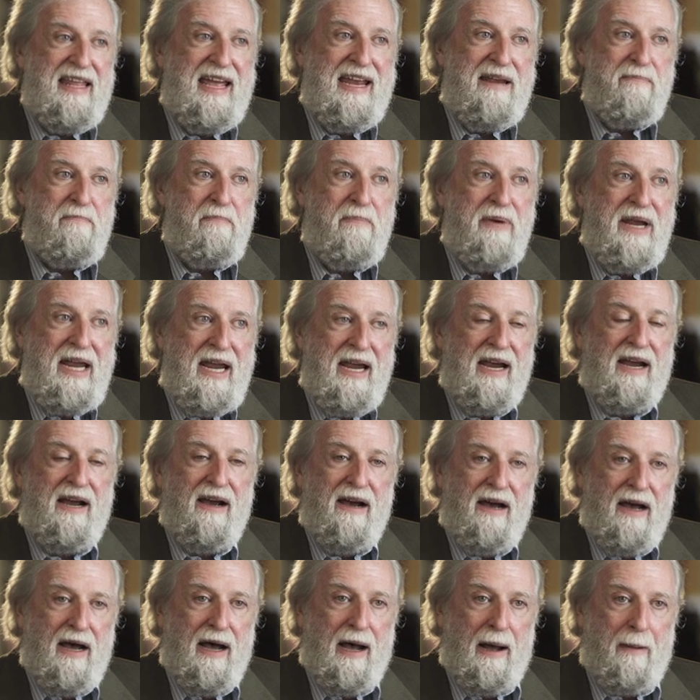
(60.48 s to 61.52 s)
they pick
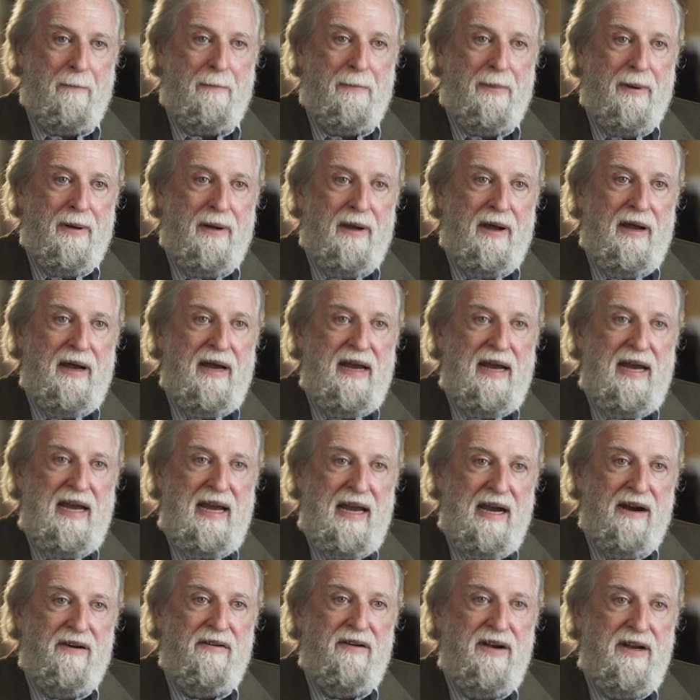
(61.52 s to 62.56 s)
up
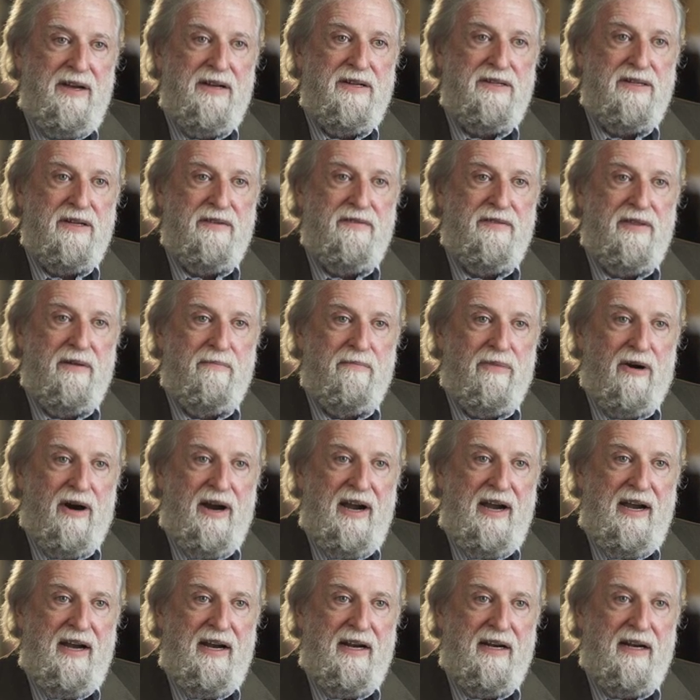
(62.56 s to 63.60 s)
areas of the
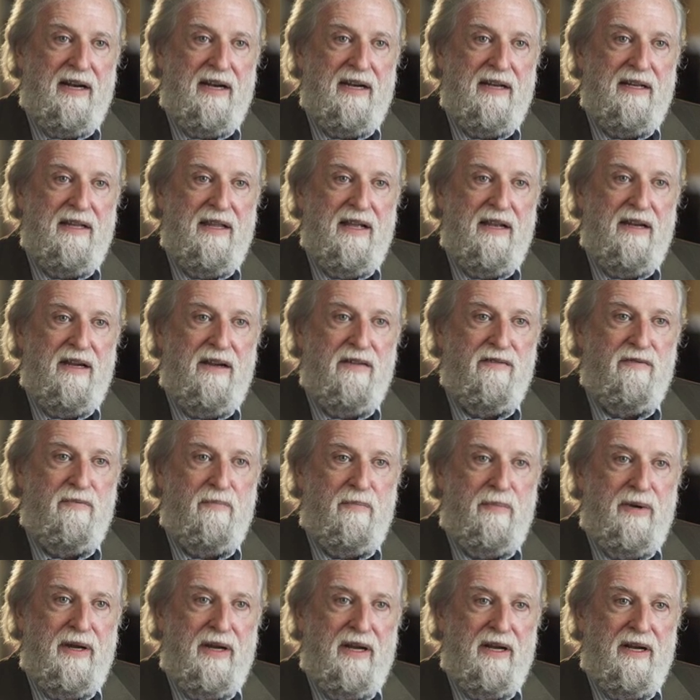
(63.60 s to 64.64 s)
brain that have
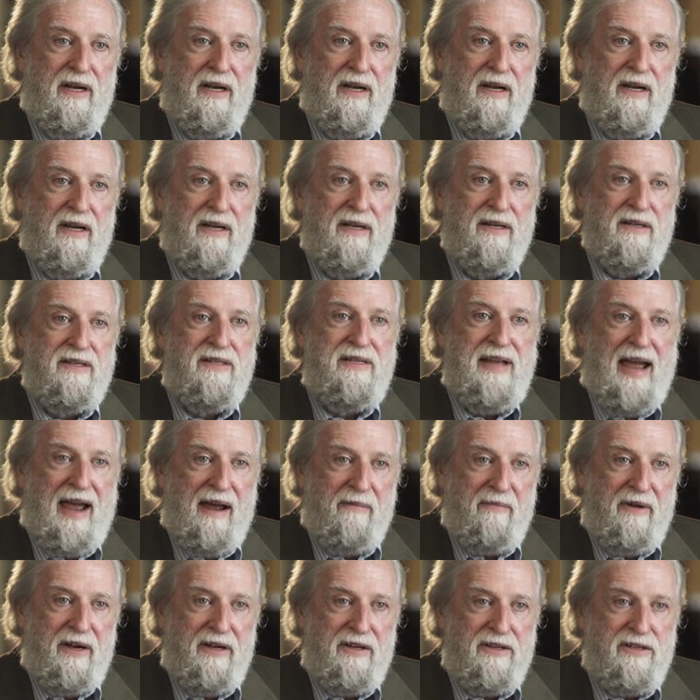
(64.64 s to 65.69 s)
been
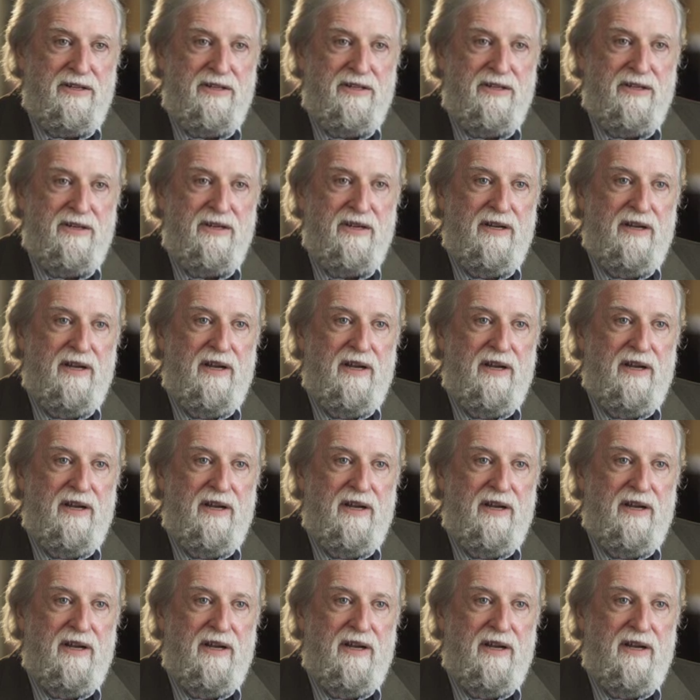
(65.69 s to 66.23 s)
damaged